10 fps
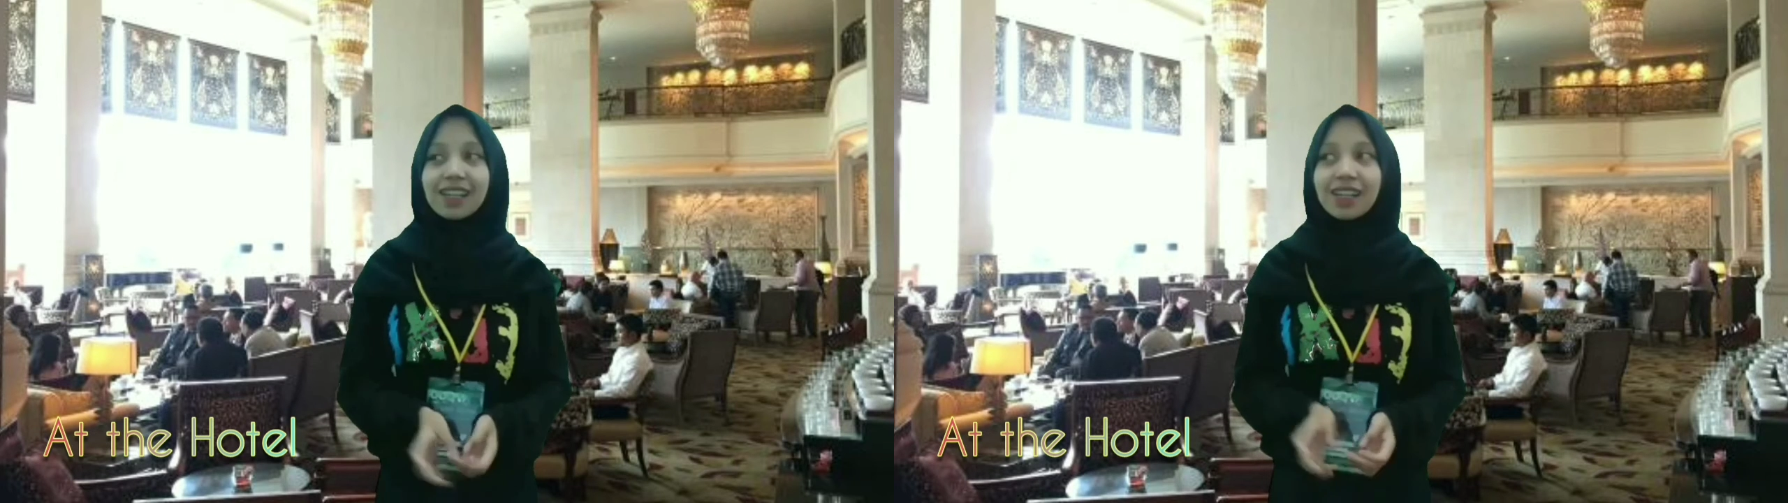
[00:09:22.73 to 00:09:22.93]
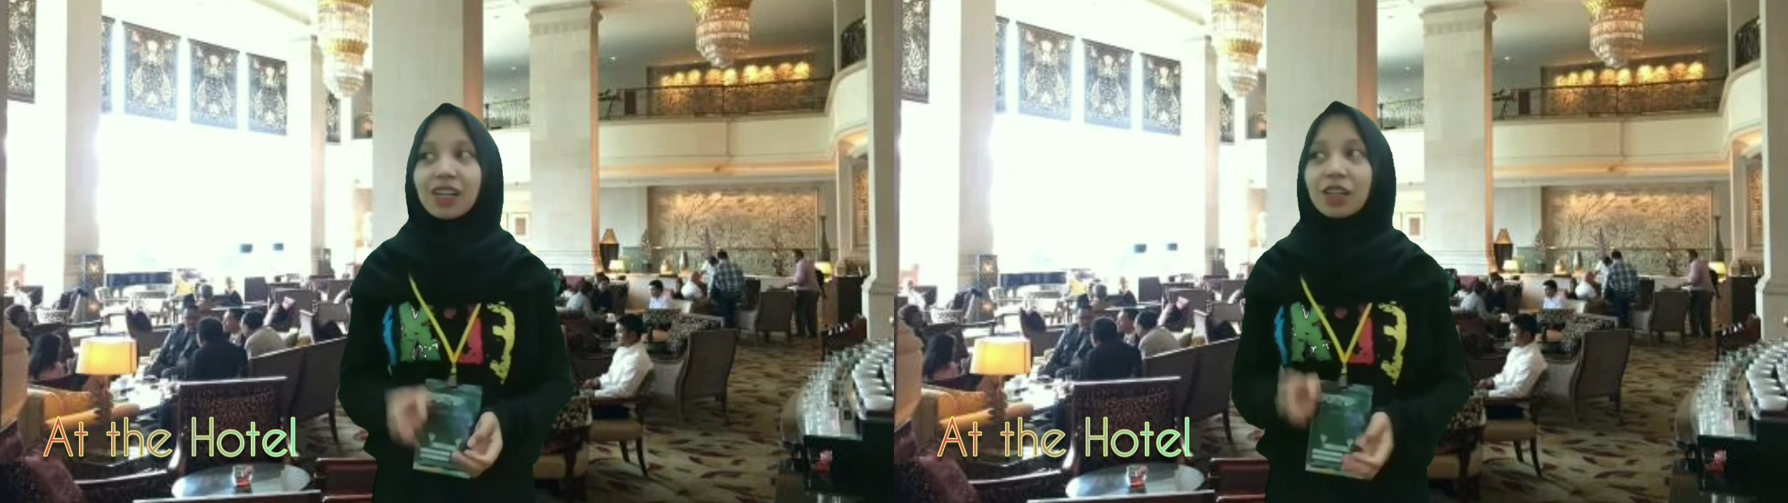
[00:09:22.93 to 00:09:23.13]

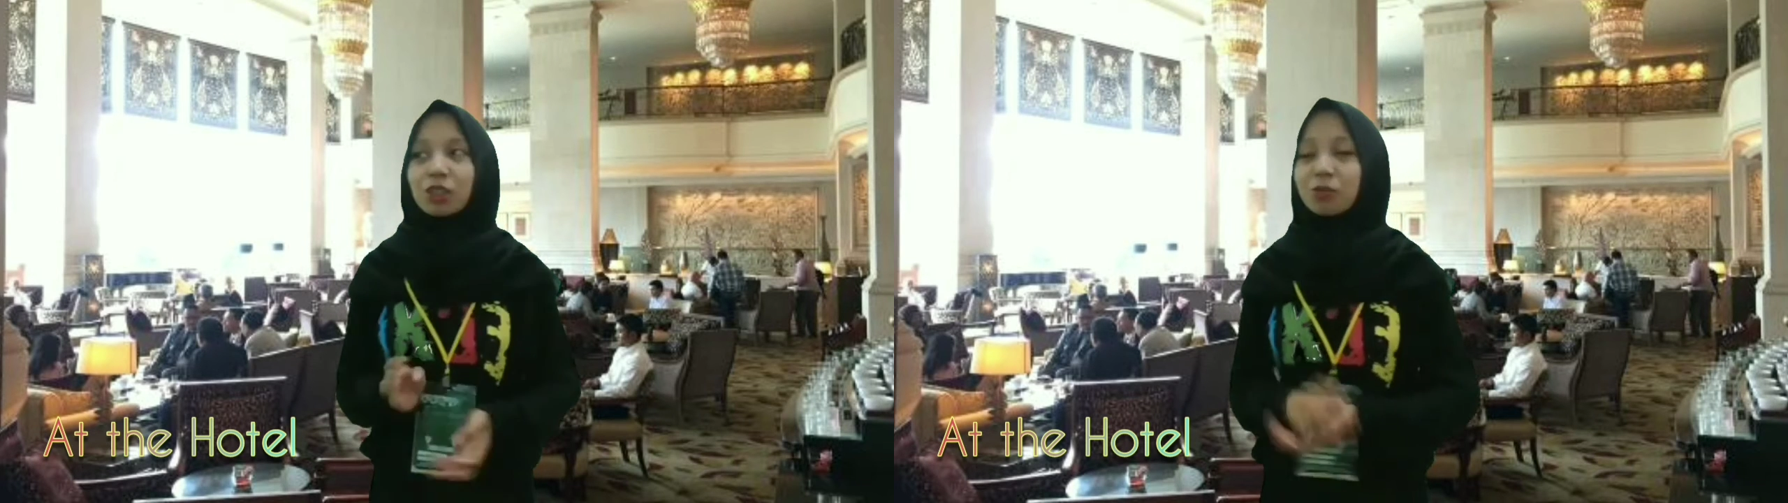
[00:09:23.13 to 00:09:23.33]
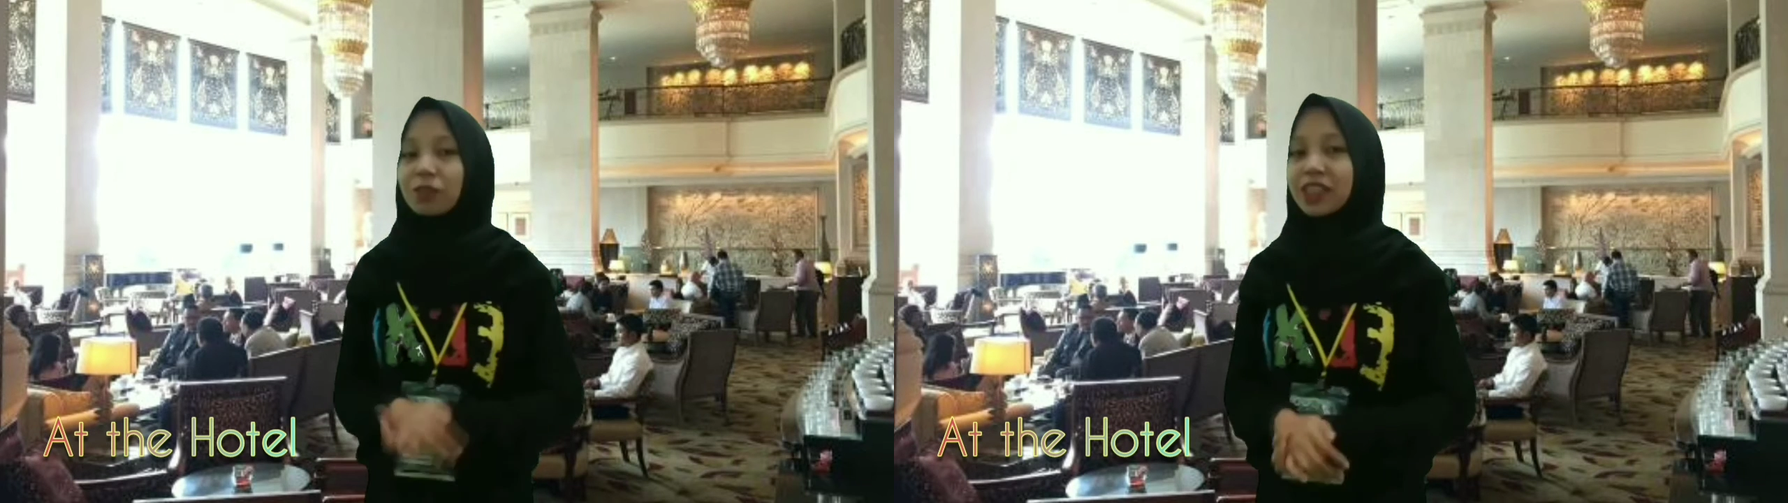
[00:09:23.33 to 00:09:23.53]
Good
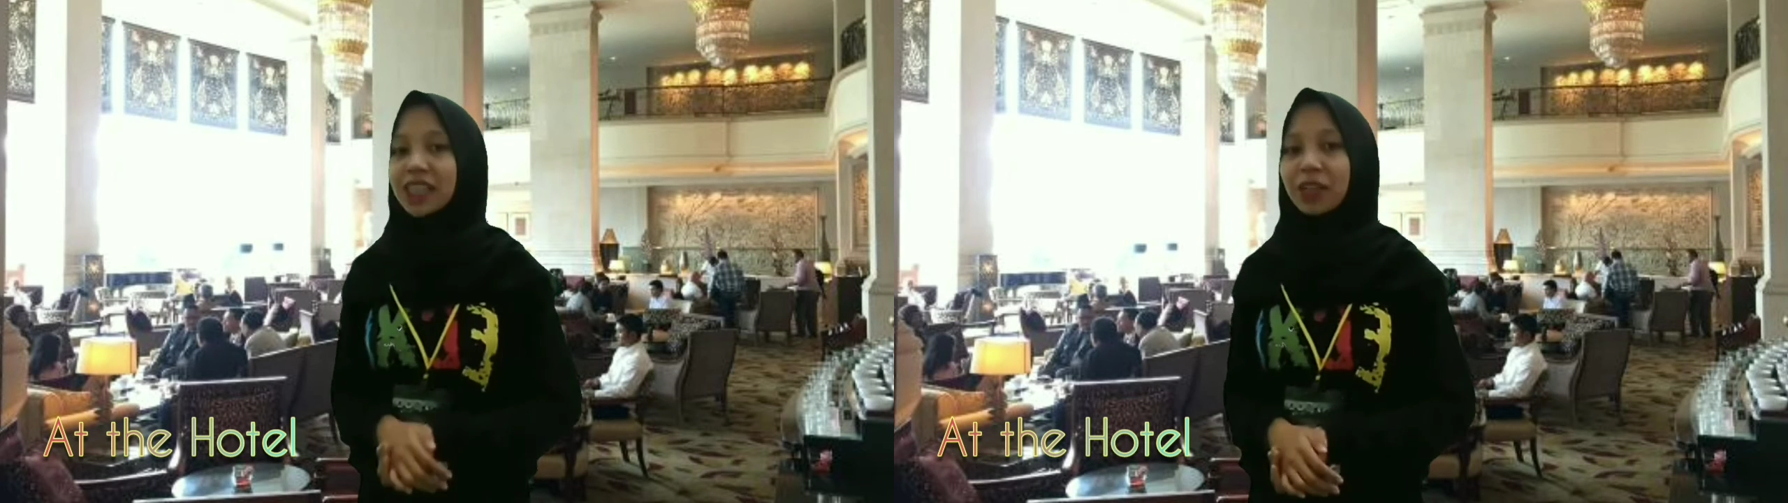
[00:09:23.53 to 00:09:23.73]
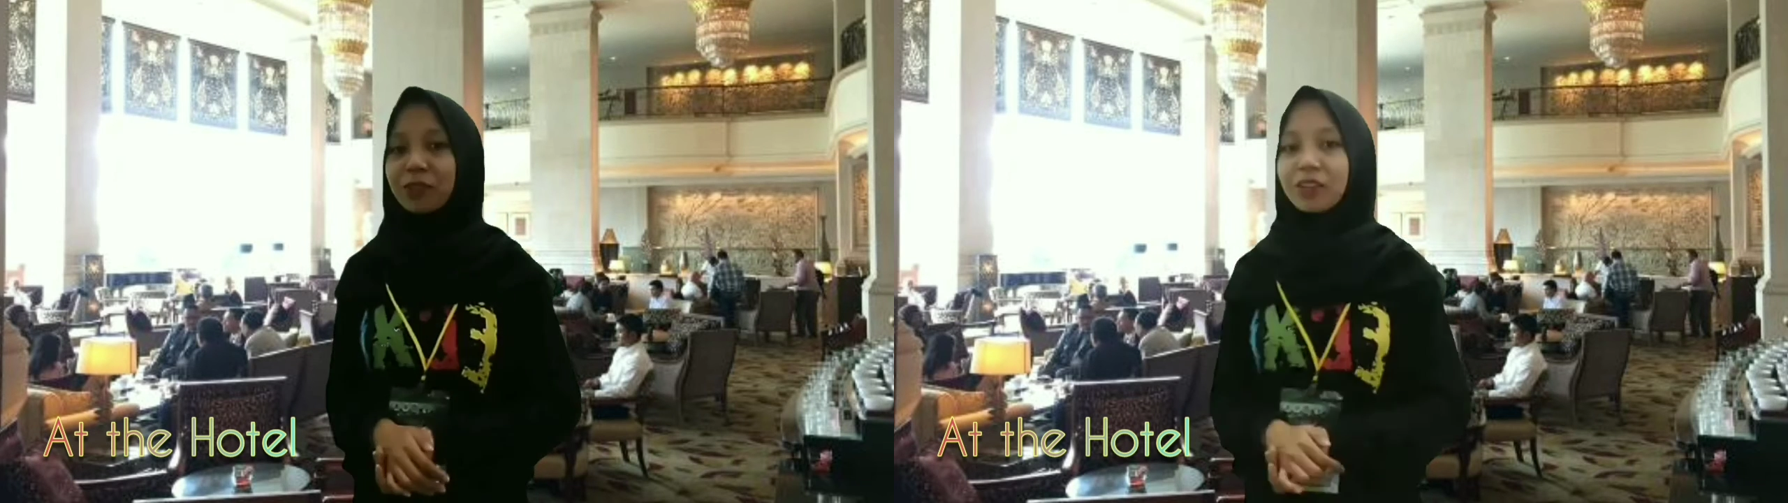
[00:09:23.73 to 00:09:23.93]
morning,
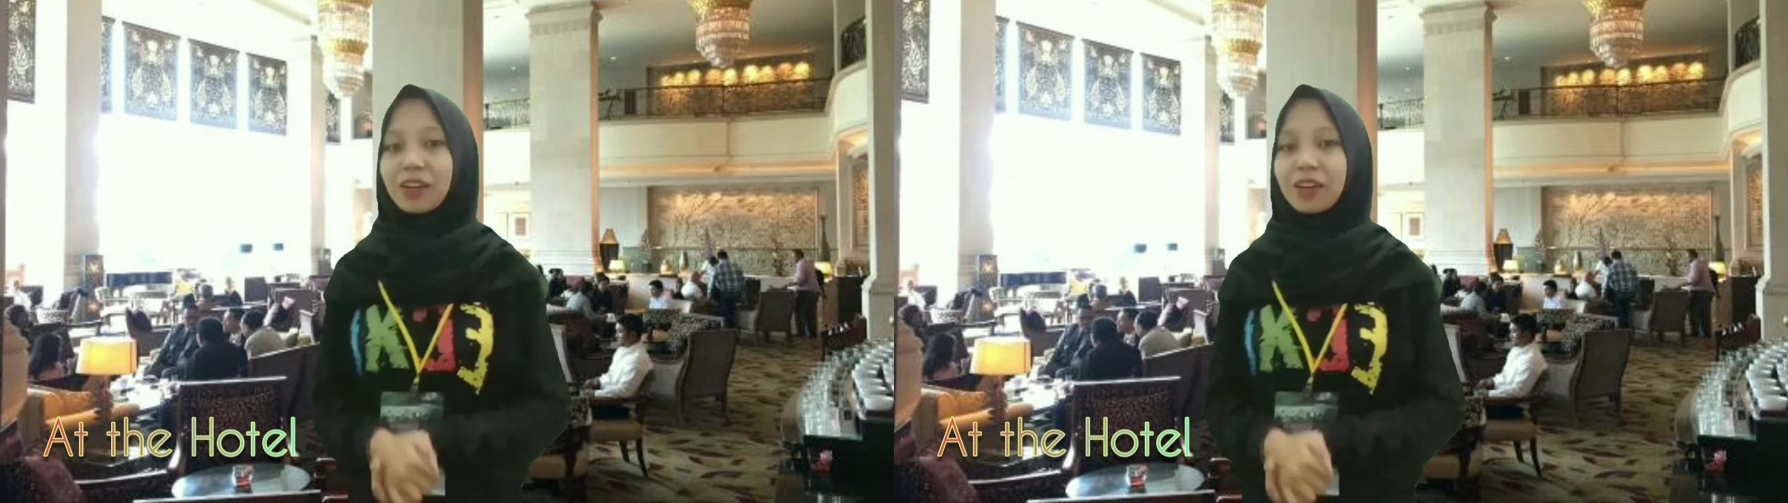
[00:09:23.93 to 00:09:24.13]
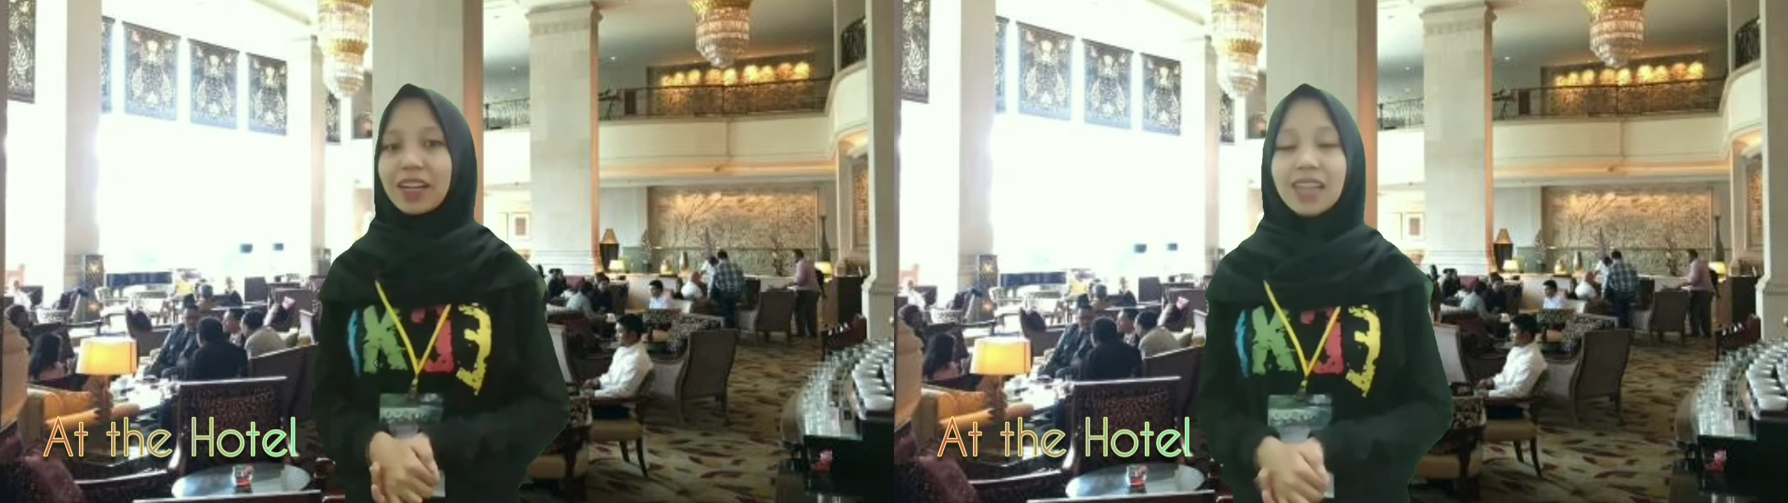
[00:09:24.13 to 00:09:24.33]
everyone.